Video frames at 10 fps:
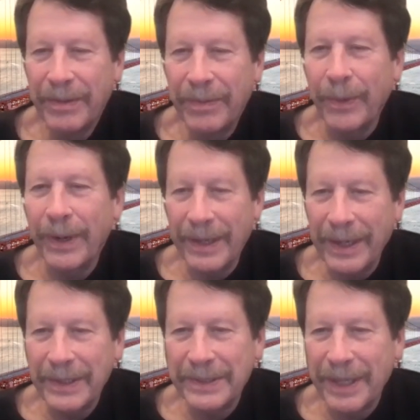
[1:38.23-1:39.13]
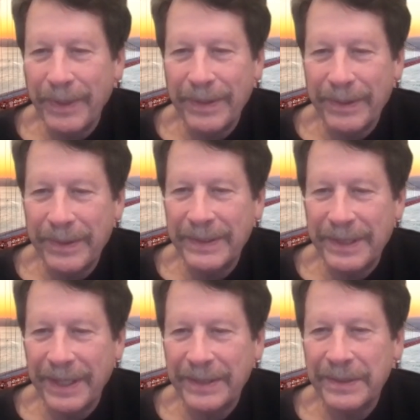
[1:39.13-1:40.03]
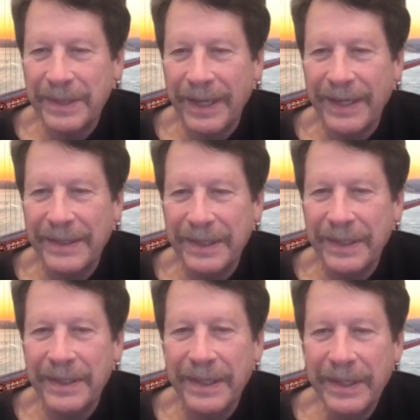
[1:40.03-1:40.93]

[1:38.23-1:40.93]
40 years I've been through this exercise, and